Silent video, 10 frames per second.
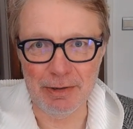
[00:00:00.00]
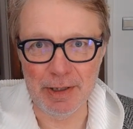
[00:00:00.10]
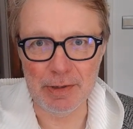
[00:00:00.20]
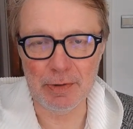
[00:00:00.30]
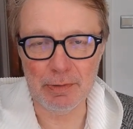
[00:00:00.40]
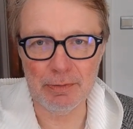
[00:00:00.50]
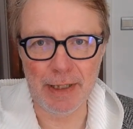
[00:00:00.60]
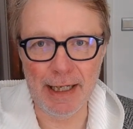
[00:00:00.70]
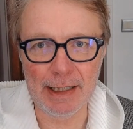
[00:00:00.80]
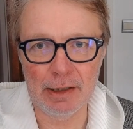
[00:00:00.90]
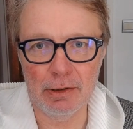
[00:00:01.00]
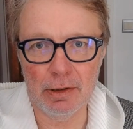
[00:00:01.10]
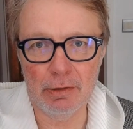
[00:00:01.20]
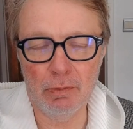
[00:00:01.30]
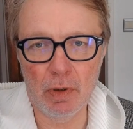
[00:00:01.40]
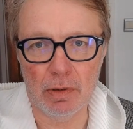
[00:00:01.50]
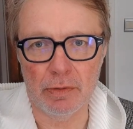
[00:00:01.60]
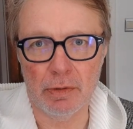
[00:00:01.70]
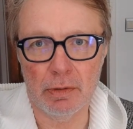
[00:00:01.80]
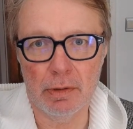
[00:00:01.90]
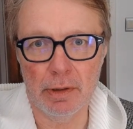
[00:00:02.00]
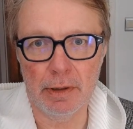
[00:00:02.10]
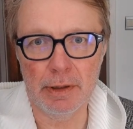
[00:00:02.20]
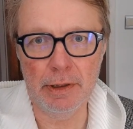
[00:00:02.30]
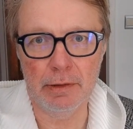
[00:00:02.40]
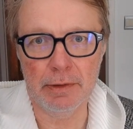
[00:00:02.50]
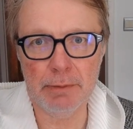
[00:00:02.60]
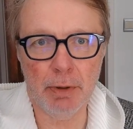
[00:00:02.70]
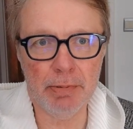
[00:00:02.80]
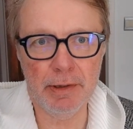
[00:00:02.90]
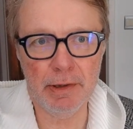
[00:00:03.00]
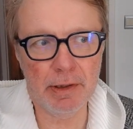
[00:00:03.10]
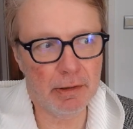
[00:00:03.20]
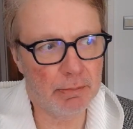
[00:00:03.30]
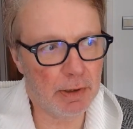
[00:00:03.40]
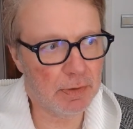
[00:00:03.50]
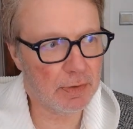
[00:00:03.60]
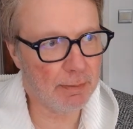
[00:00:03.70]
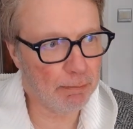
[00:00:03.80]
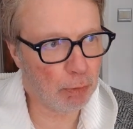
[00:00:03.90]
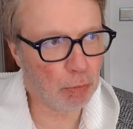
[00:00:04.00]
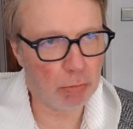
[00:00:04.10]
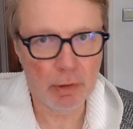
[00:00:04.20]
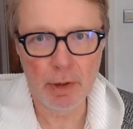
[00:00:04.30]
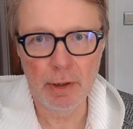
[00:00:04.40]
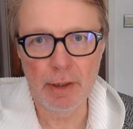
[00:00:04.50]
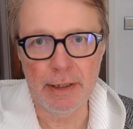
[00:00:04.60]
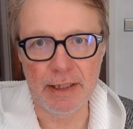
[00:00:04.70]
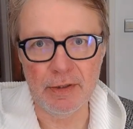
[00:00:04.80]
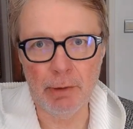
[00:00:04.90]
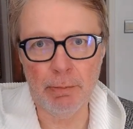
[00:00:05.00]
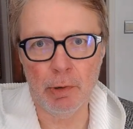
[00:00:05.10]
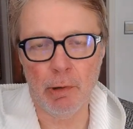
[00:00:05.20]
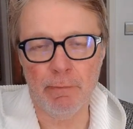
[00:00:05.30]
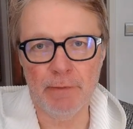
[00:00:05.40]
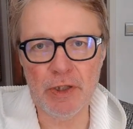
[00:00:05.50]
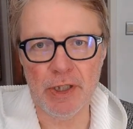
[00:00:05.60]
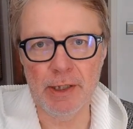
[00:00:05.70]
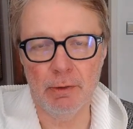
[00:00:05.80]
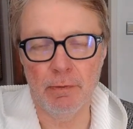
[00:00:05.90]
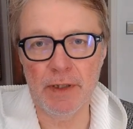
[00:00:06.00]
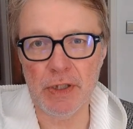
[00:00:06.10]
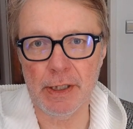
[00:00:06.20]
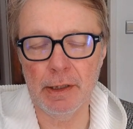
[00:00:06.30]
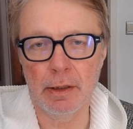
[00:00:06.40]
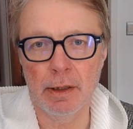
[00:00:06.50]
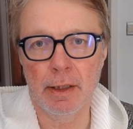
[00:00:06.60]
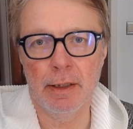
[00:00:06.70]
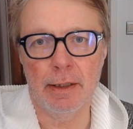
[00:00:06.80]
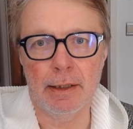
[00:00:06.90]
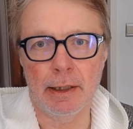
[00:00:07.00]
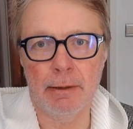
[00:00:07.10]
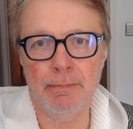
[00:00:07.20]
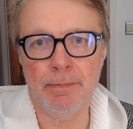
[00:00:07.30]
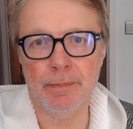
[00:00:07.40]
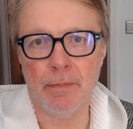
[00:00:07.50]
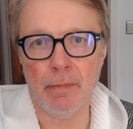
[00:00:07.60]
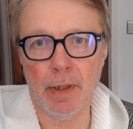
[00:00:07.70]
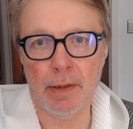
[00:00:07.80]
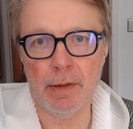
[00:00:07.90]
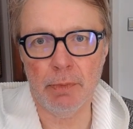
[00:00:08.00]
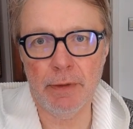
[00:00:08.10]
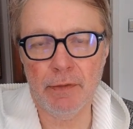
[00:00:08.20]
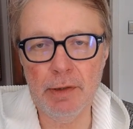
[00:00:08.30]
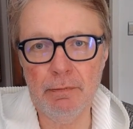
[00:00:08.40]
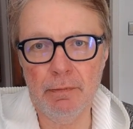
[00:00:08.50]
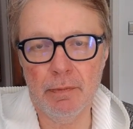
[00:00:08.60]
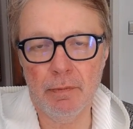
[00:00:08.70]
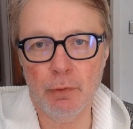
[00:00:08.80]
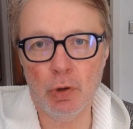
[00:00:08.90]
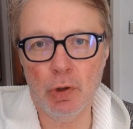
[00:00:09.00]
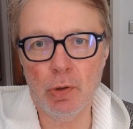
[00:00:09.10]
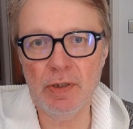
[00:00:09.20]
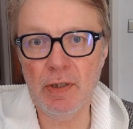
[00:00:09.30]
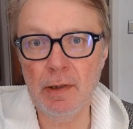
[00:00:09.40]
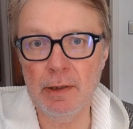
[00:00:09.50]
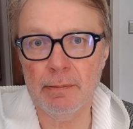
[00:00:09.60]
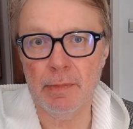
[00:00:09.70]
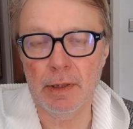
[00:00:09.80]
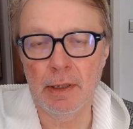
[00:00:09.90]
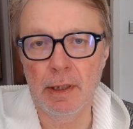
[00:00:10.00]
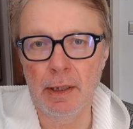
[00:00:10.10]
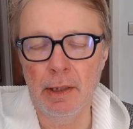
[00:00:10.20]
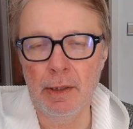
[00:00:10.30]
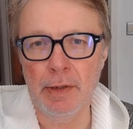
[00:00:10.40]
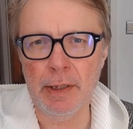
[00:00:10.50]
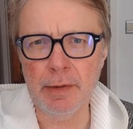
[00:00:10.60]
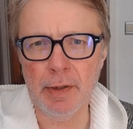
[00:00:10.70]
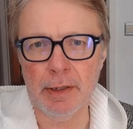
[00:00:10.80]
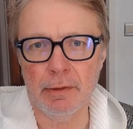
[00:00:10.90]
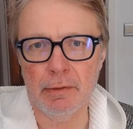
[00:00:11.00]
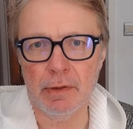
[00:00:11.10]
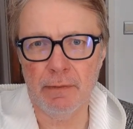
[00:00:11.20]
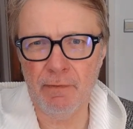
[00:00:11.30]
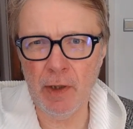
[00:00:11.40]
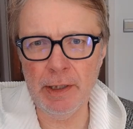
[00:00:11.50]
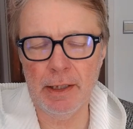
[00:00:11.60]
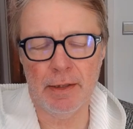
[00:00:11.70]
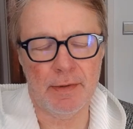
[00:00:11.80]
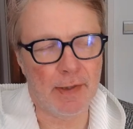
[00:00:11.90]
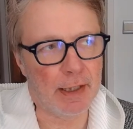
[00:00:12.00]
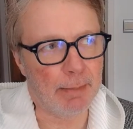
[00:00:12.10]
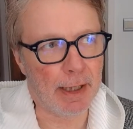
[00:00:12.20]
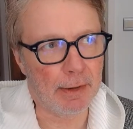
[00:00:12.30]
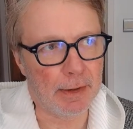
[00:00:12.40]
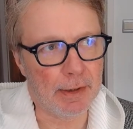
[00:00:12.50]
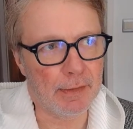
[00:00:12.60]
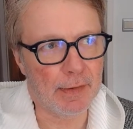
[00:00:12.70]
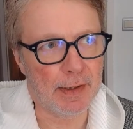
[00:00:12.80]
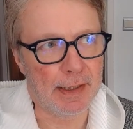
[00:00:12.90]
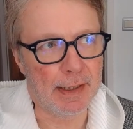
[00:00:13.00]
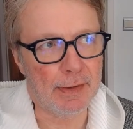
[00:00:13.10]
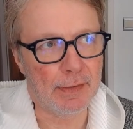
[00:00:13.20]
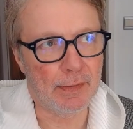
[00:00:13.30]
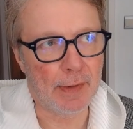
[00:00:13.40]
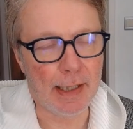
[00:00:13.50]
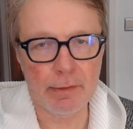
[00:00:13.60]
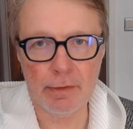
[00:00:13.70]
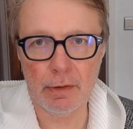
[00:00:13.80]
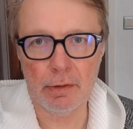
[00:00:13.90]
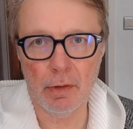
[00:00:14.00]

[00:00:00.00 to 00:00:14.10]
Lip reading: this hack was. It's probably the most simple example of phishing or vishing that we've seen for a long time. The other thing, finally, to say about this is that